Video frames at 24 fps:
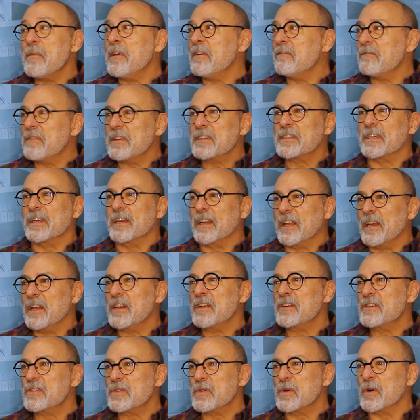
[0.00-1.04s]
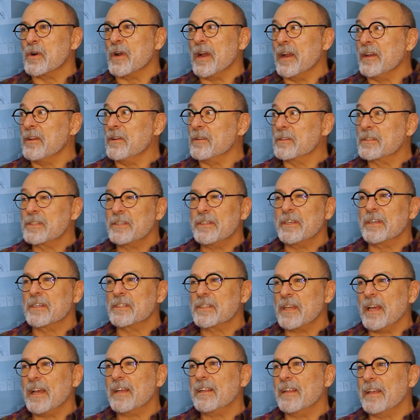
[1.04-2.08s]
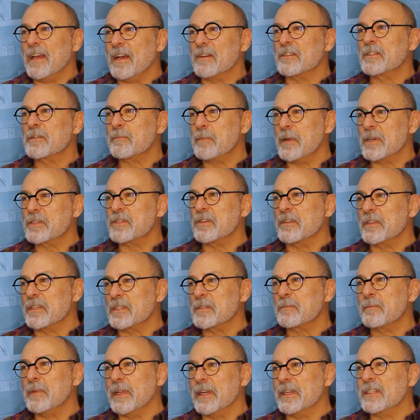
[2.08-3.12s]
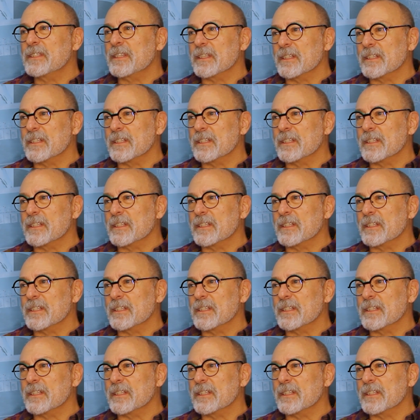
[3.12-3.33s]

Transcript: and visit, get a tour, and you'll see exactly how special this place